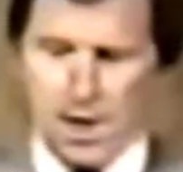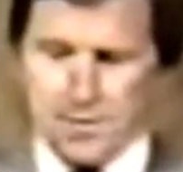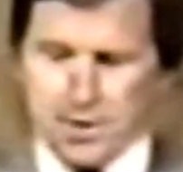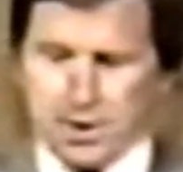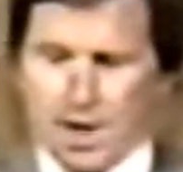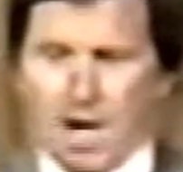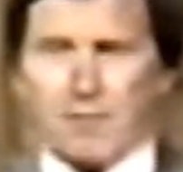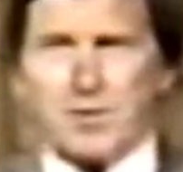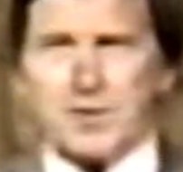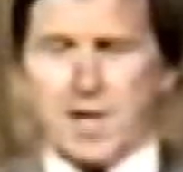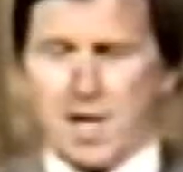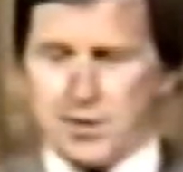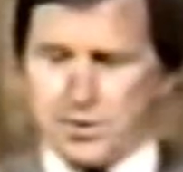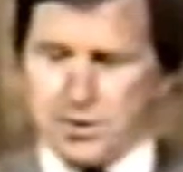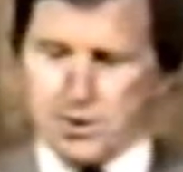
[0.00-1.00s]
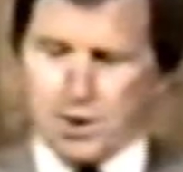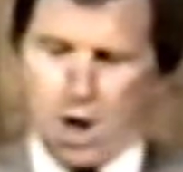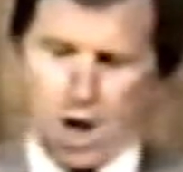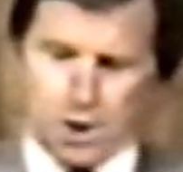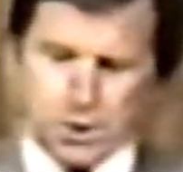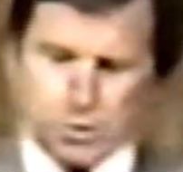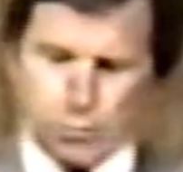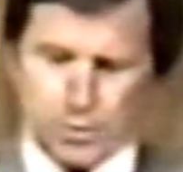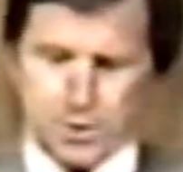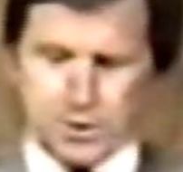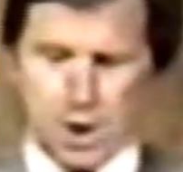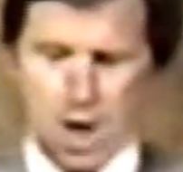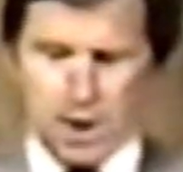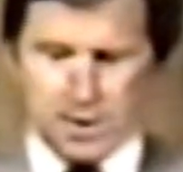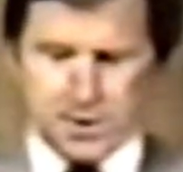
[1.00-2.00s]
The conversation starts with
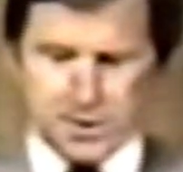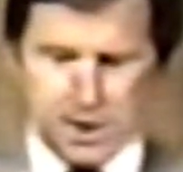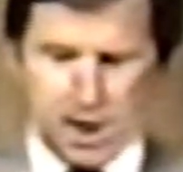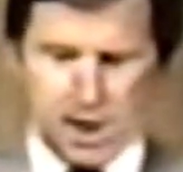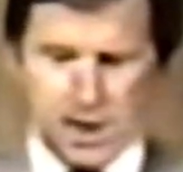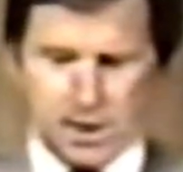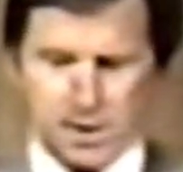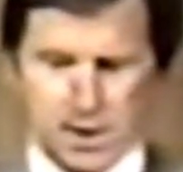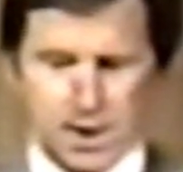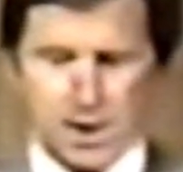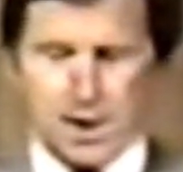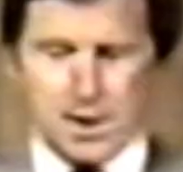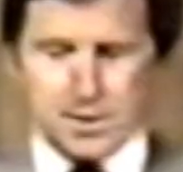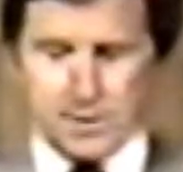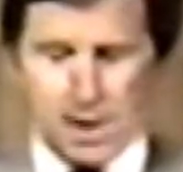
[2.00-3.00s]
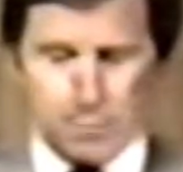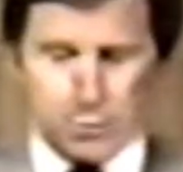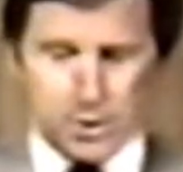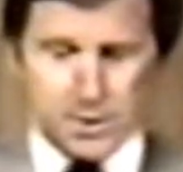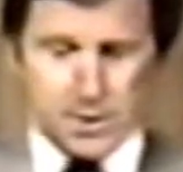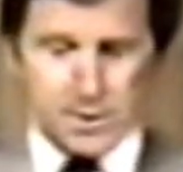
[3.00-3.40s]
Stalin saying, number